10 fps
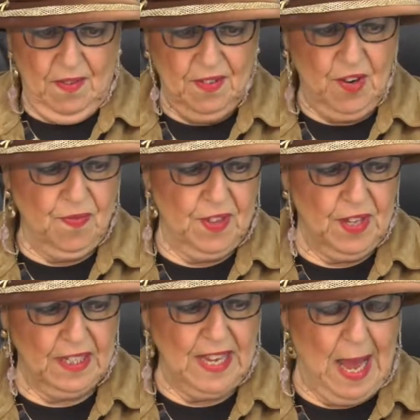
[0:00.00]
Different
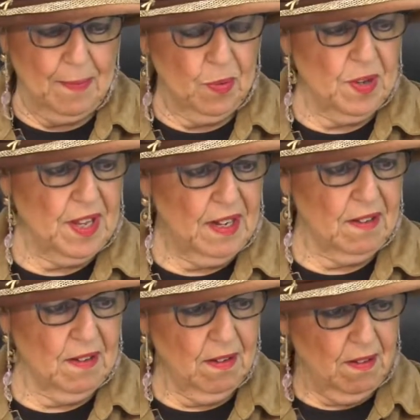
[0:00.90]
things happen
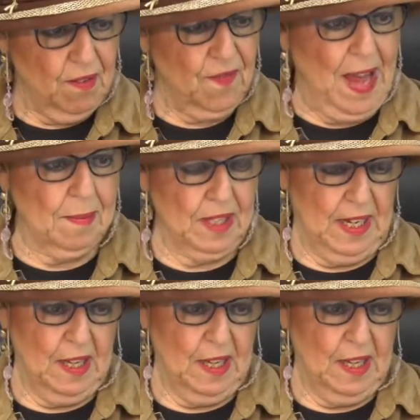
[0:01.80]
within the family,